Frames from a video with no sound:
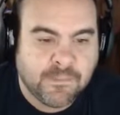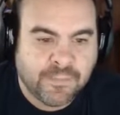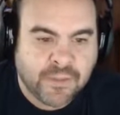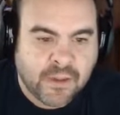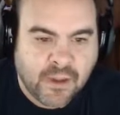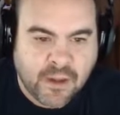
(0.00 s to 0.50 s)

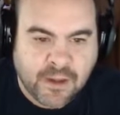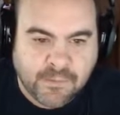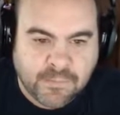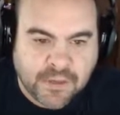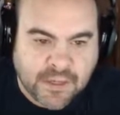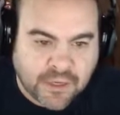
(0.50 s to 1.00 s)

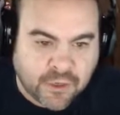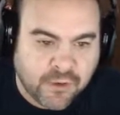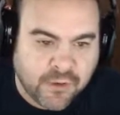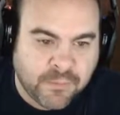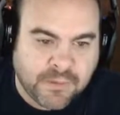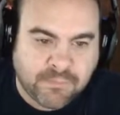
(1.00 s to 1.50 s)
It could
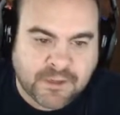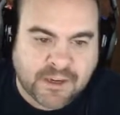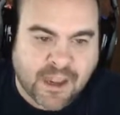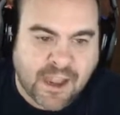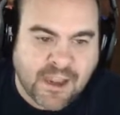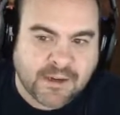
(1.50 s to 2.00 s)
have been
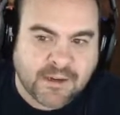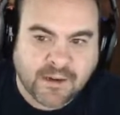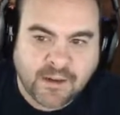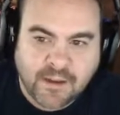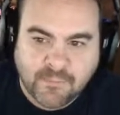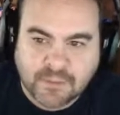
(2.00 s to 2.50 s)
tied,
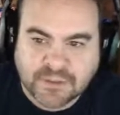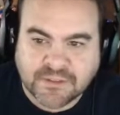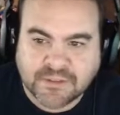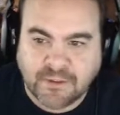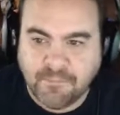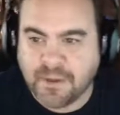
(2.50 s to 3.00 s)
but
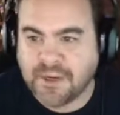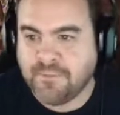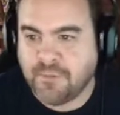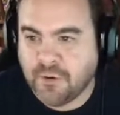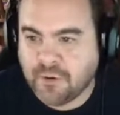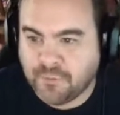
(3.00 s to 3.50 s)
somebody
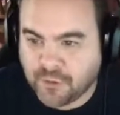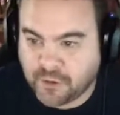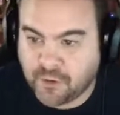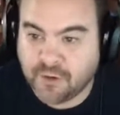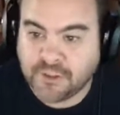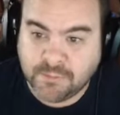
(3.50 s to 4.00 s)
voted for
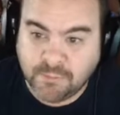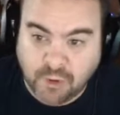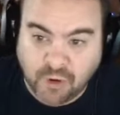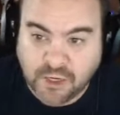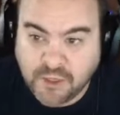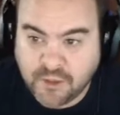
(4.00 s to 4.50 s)
Chris Murray